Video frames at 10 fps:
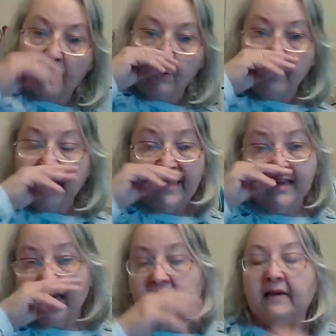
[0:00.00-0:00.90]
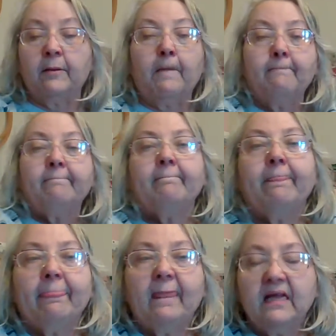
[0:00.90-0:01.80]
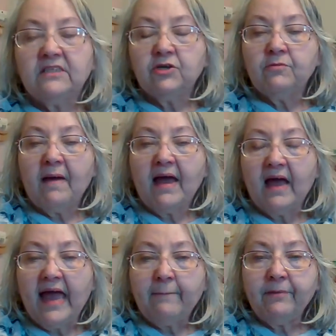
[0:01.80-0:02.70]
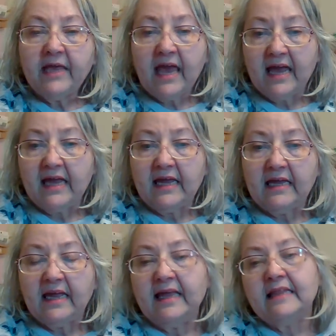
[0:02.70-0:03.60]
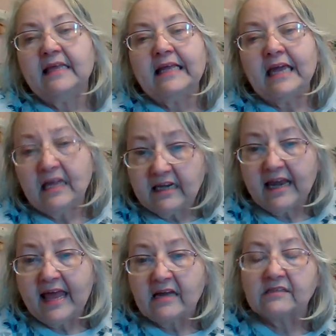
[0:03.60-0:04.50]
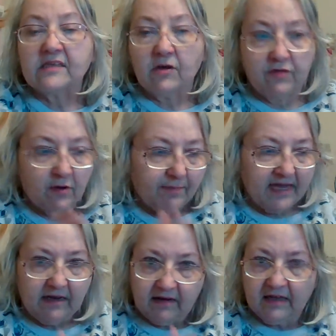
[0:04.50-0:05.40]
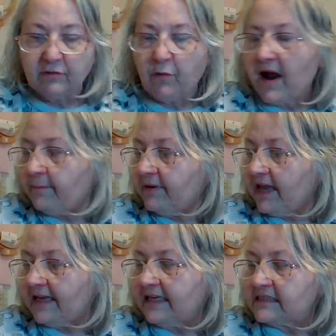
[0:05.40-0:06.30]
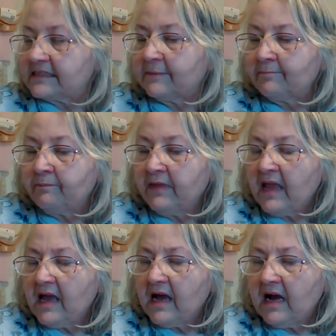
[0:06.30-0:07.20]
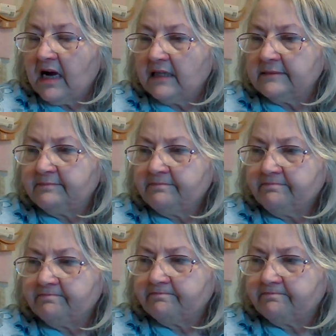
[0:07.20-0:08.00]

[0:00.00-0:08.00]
go ahead and do my applique and then cut it out so they'll be in the right place. And